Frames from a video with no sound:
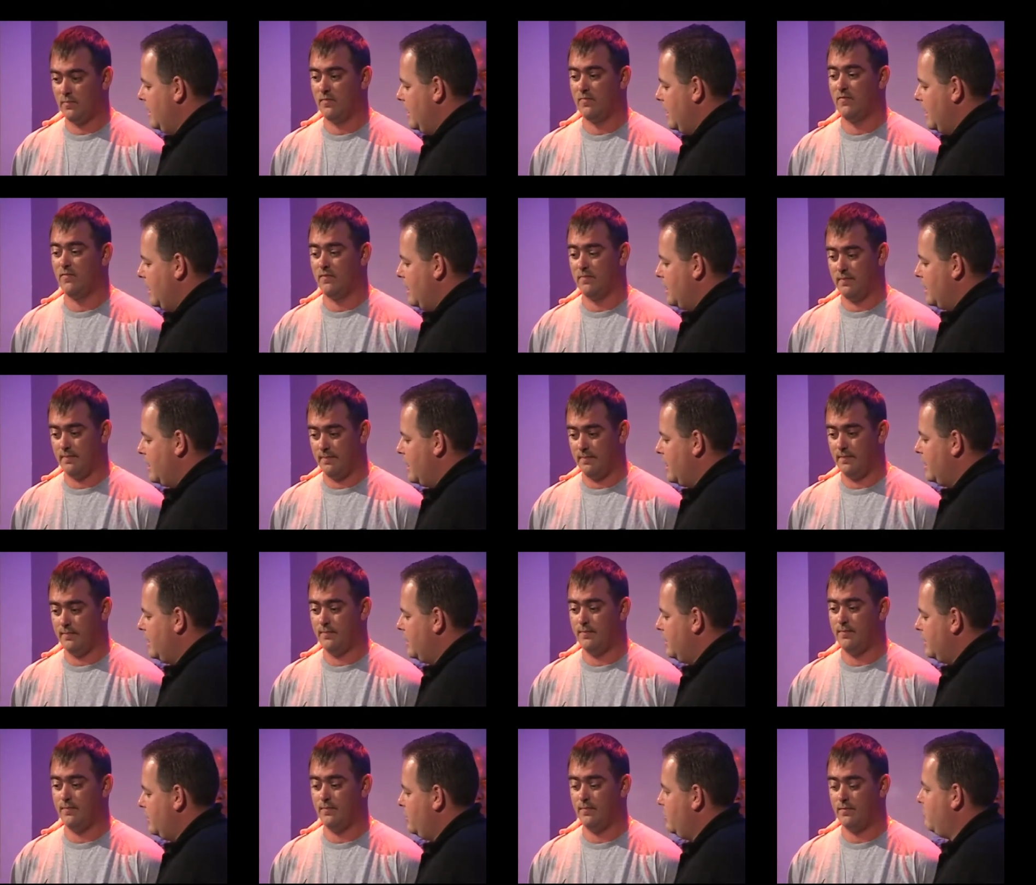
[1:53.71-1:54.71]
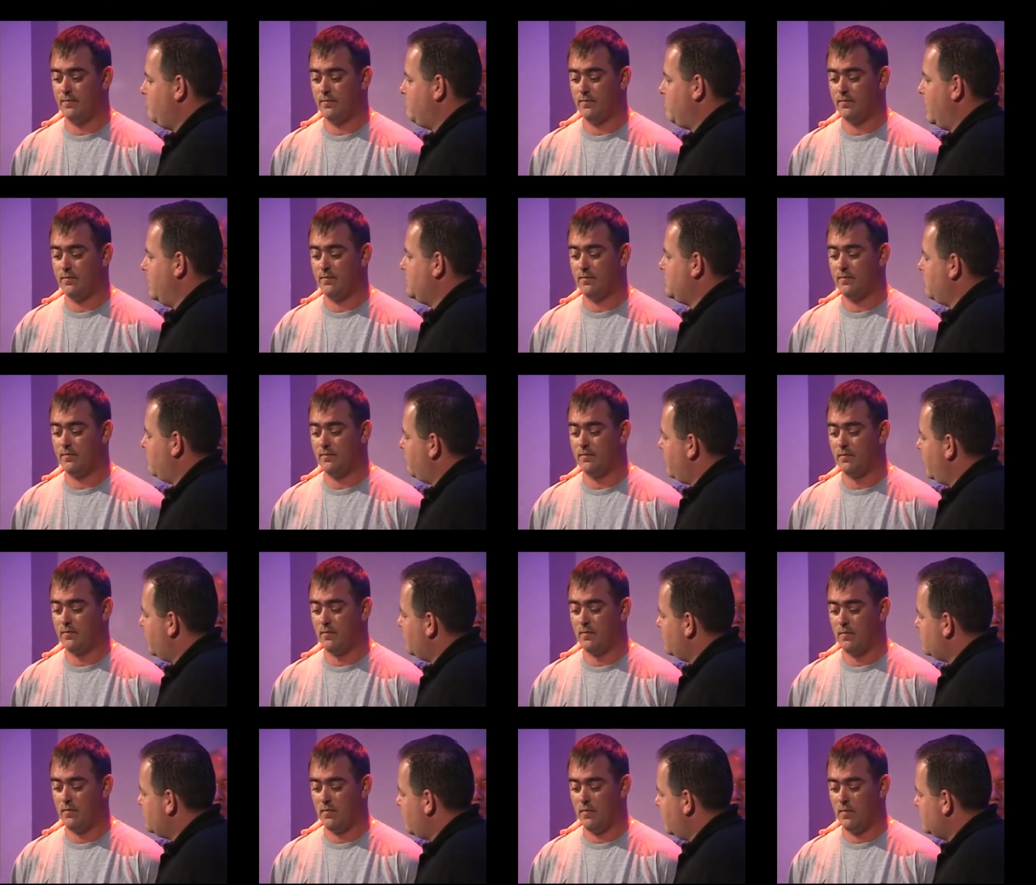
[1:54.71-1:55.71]
Speaker 1: And Eddie, you've placed your faith and
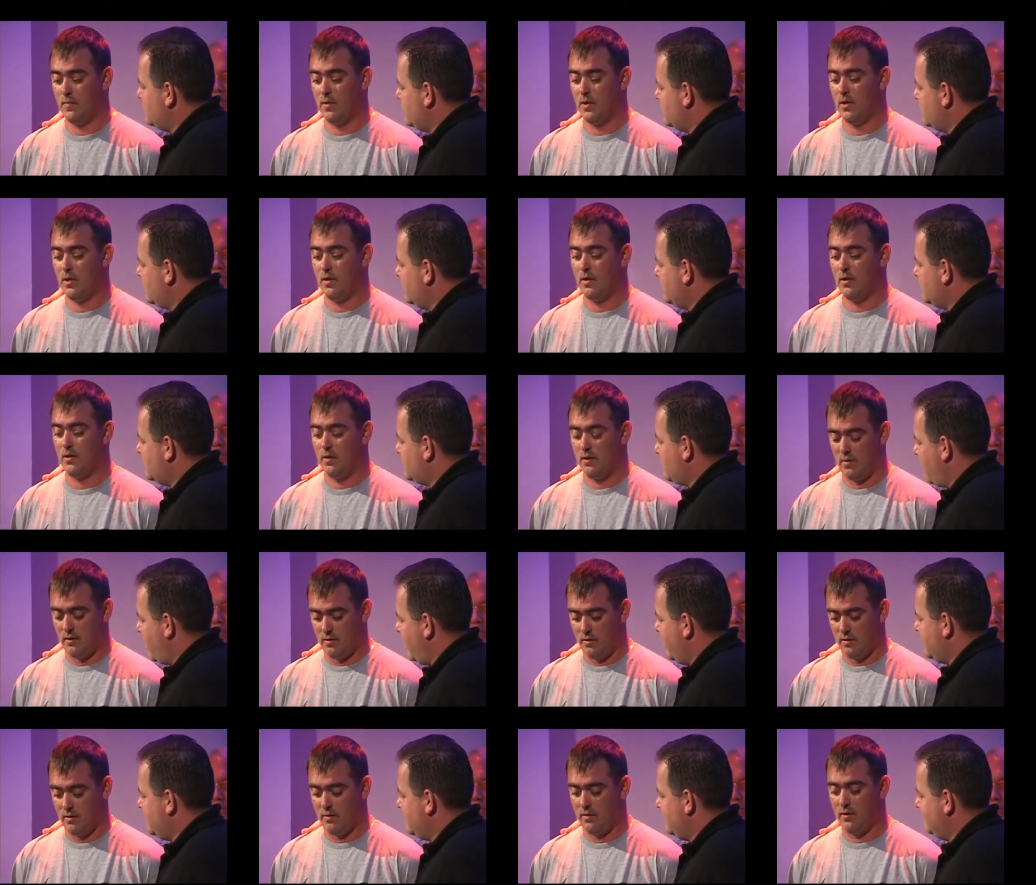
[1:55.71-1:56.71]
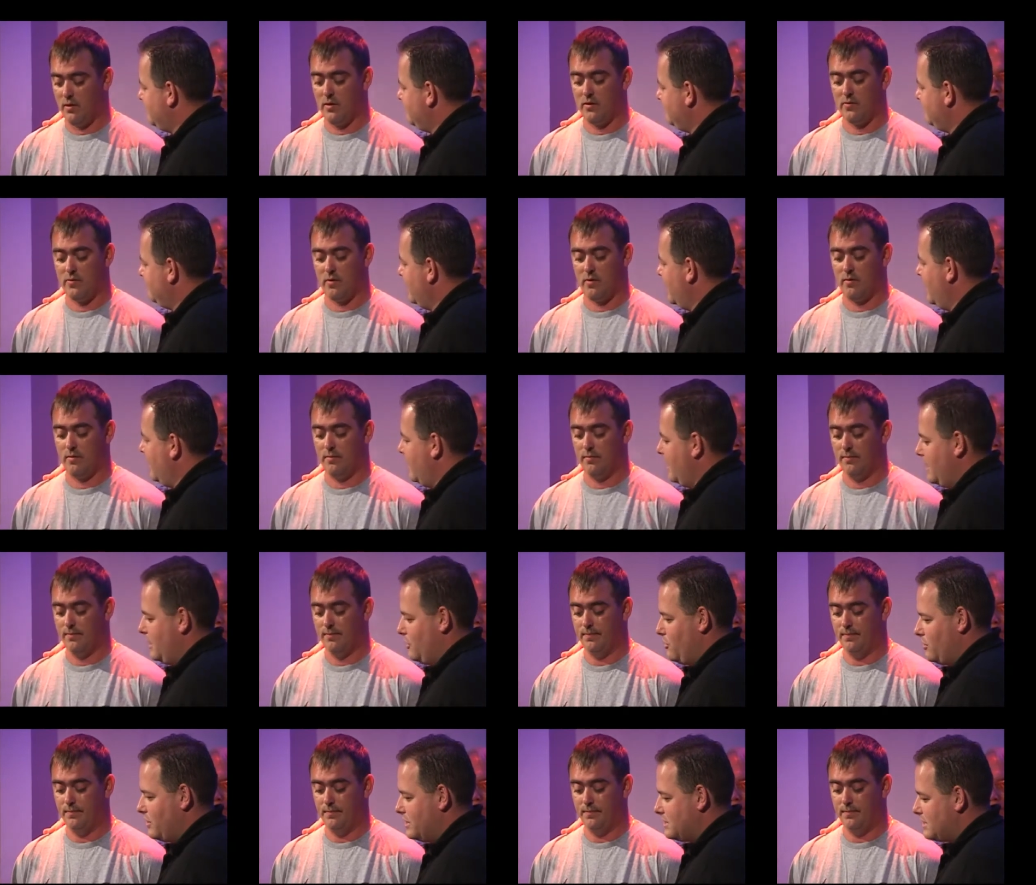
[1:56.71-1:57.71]
trust in Jesus Christ. Yes, sir. And
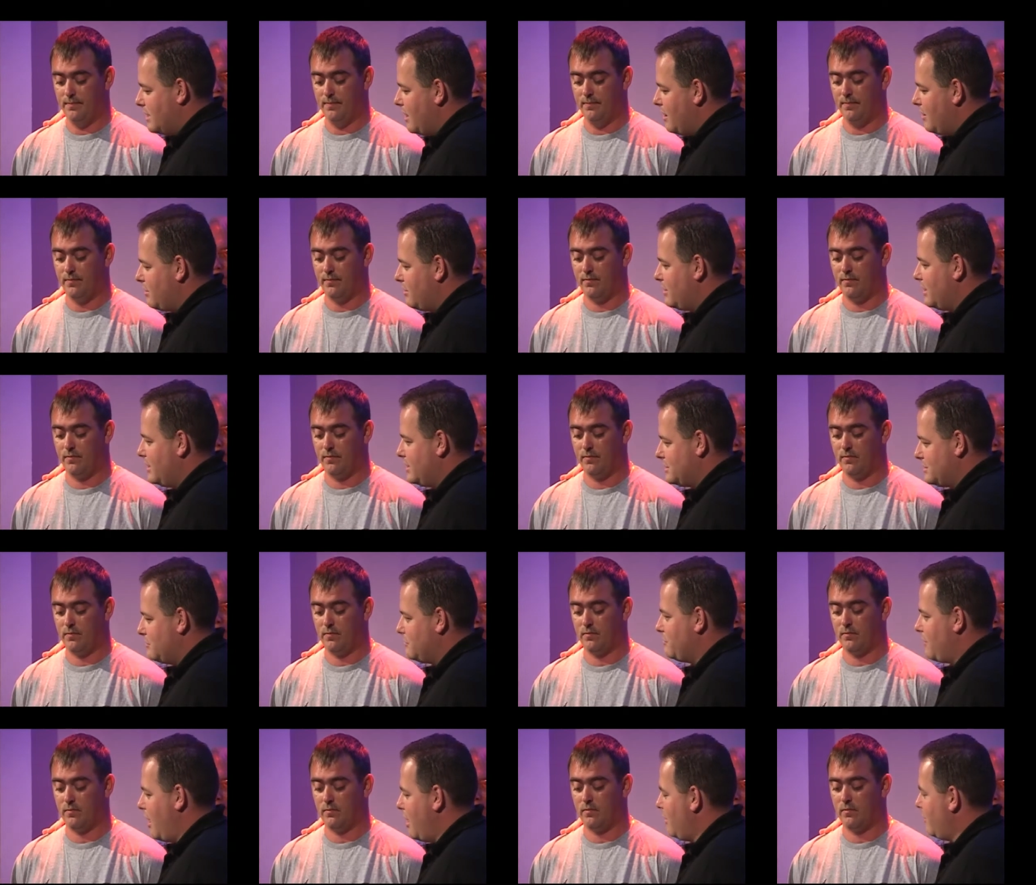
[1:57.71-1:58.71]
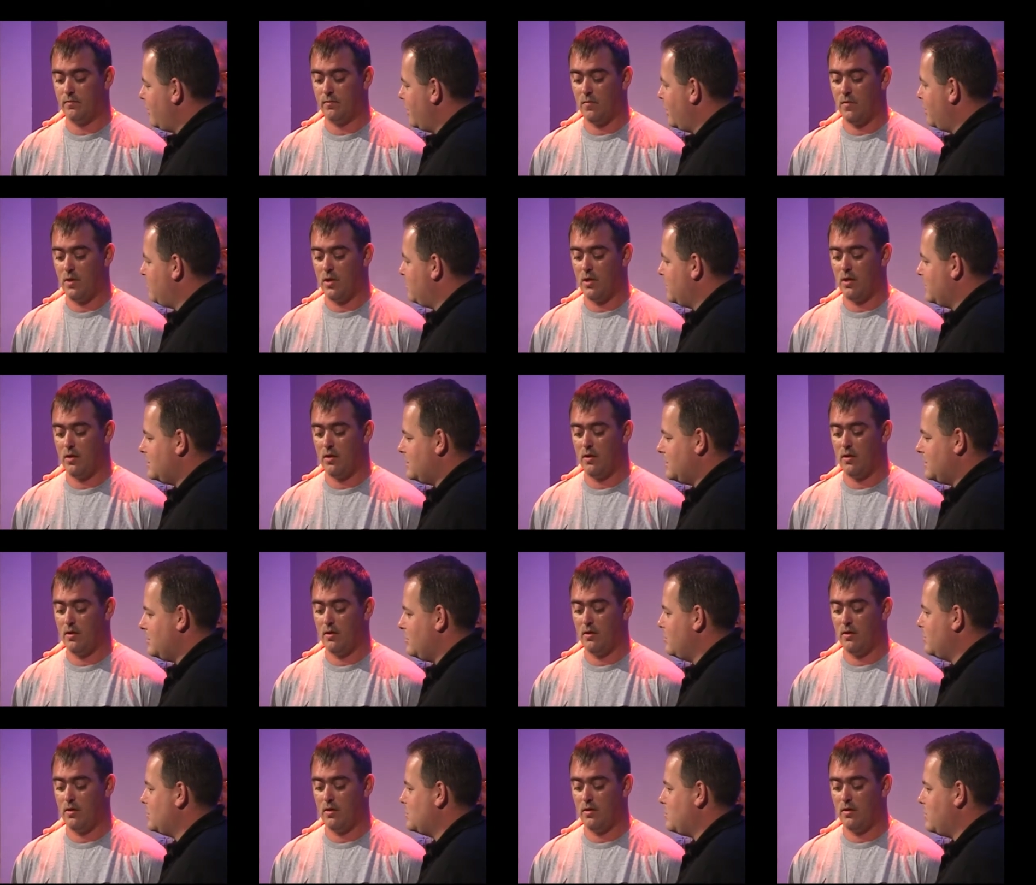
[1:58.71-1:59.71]
your desire to, is to follow him and to do
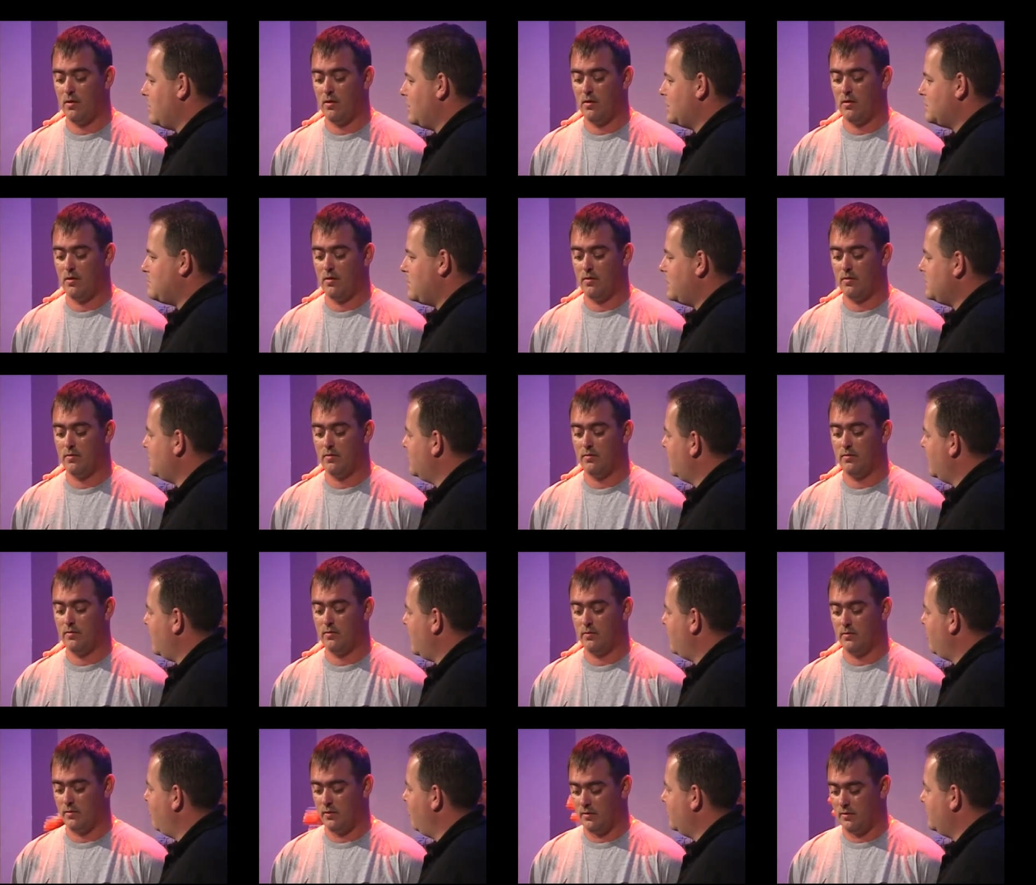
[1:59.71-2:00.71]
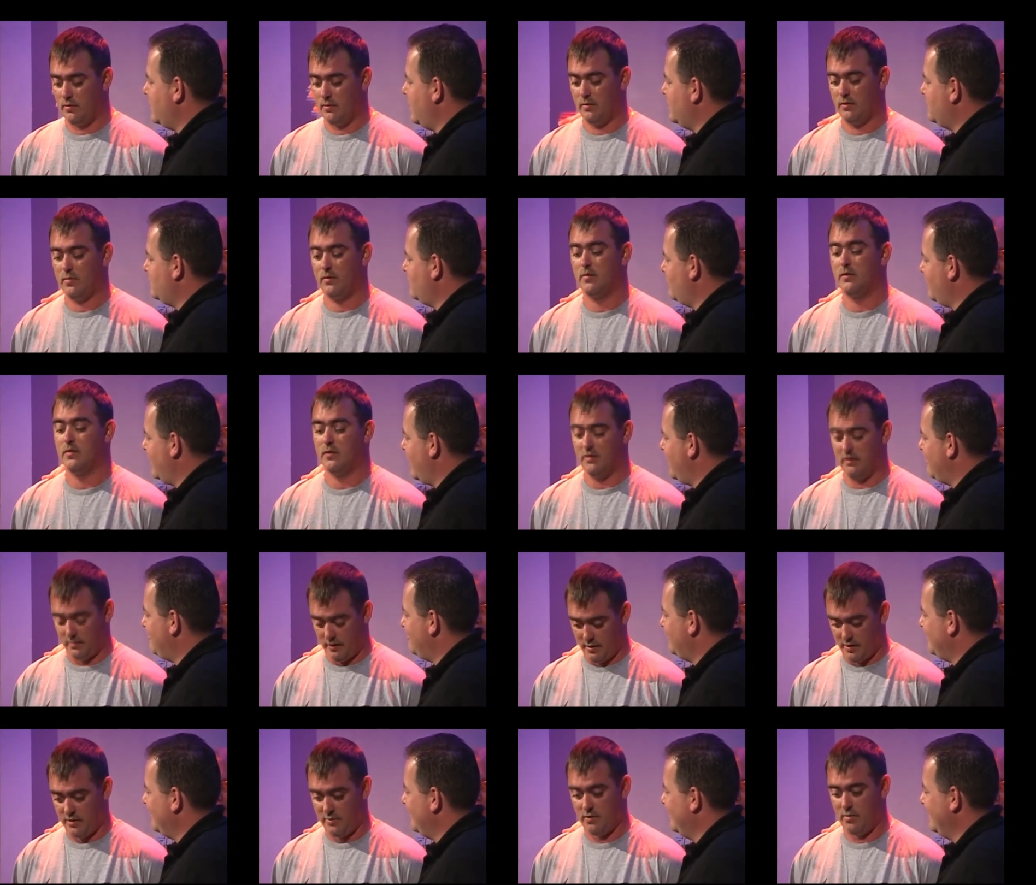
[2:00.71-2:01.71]
as well as best you can all the days of your life.
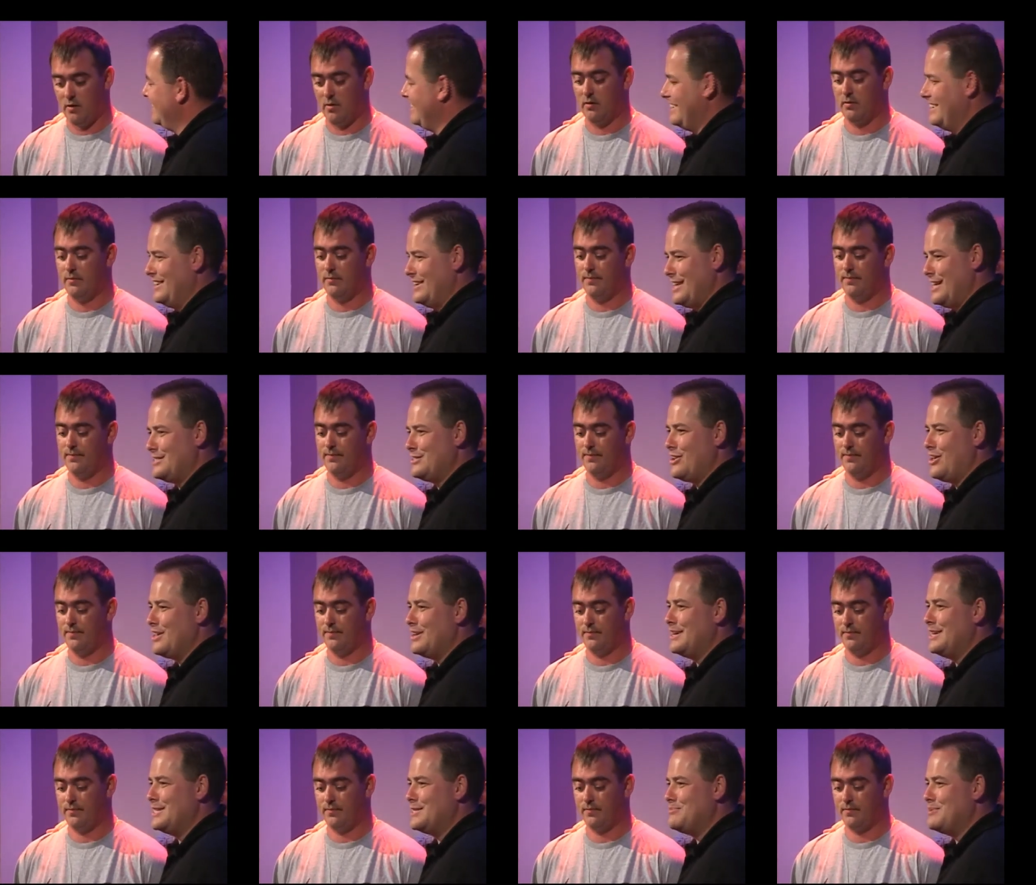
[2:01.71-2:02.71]
Yes, sir. That's all that needs to be